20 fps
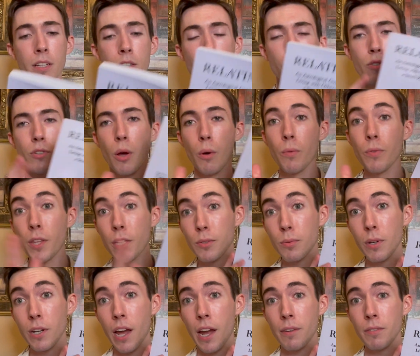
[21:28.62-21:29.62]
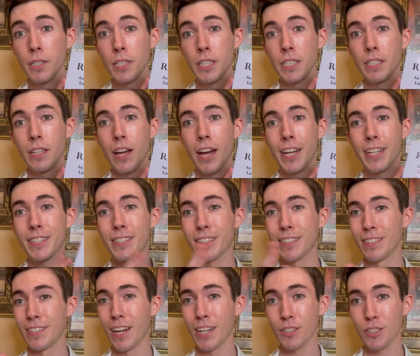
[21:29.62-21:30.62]
So this one I really liked.
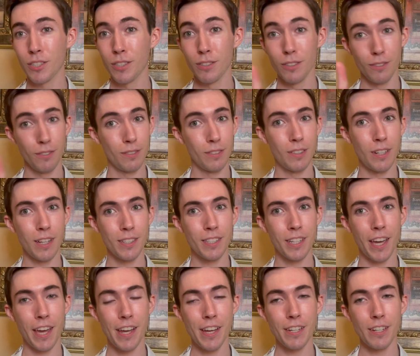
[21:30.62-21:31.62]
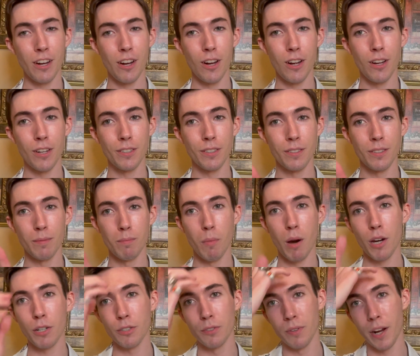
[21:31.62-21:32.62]
Not to hate on
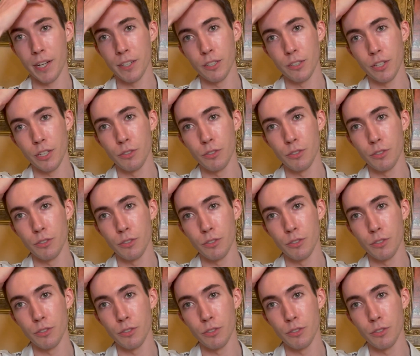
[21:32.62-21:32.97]
modern writers,